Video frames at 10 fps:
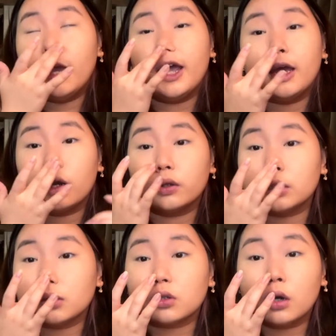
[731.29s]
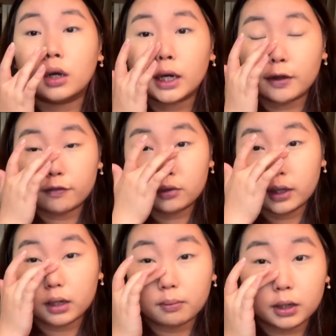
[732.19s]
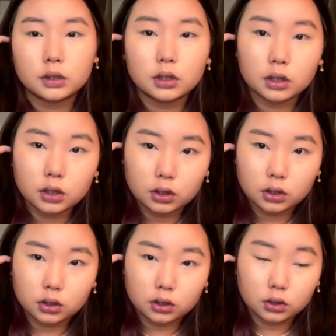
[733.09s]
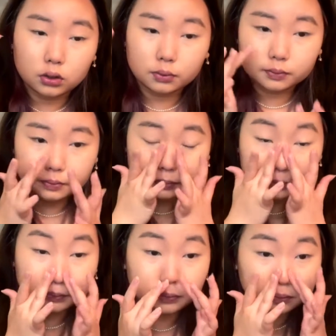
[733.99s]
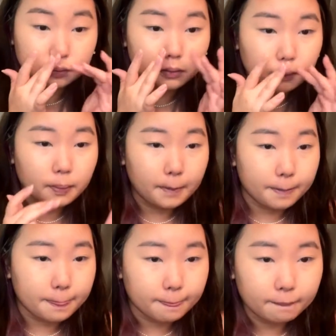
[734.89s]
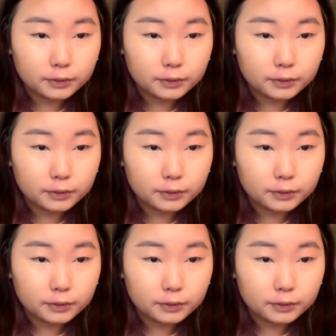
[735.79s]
and on TikTok, and I feel like my contour looks better and it lasts longer also when I do that.